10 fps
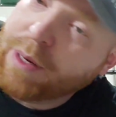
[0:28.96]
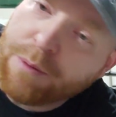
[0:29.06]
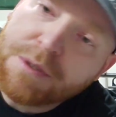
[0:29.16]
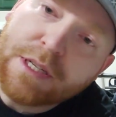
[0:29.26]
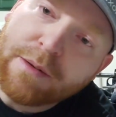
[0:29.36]

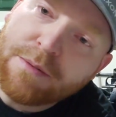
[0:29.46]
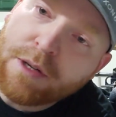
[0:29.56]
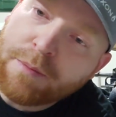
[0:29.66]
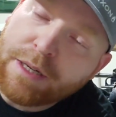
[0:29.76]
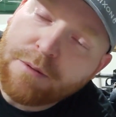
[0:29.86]
where it was coming
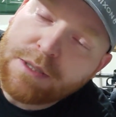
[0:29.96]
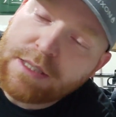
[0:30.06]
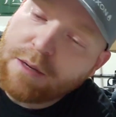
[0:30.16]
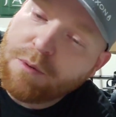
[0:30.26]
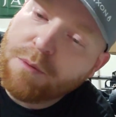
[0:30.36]
from, and it was
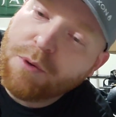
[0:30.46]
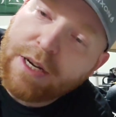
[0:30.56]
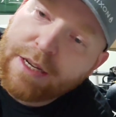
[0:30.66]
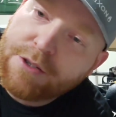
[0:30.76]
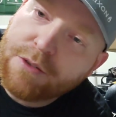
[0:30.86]
that one where
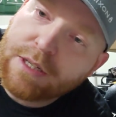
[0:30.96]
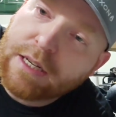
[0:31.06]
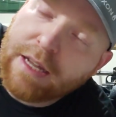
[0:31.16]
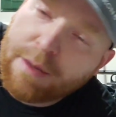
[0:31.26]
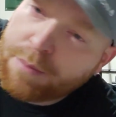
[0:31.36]
I turned the
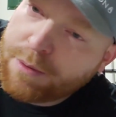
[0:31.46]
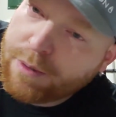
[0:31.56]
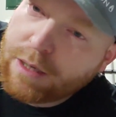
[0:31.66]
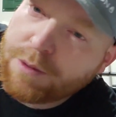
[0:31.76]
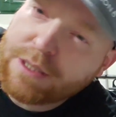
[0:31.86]
clamp
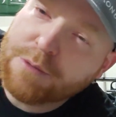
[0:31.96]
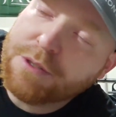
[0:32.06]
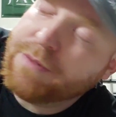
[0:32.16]
around because it was